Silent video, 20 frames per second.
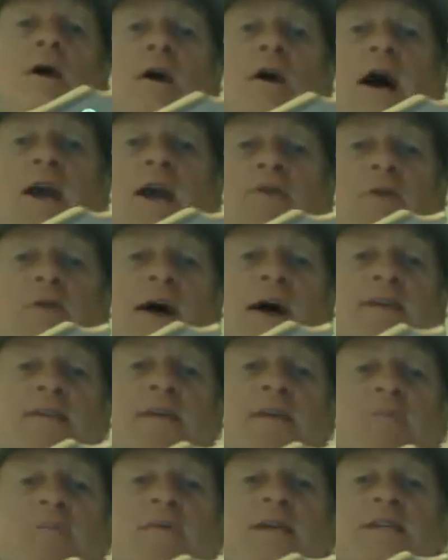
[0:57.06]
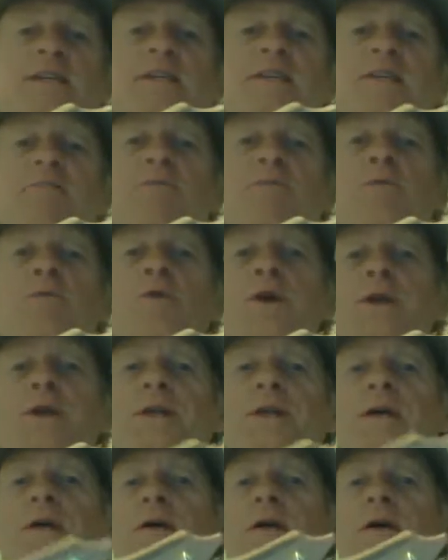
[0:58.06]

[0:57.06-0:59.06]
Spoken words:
contrasting pieces of wood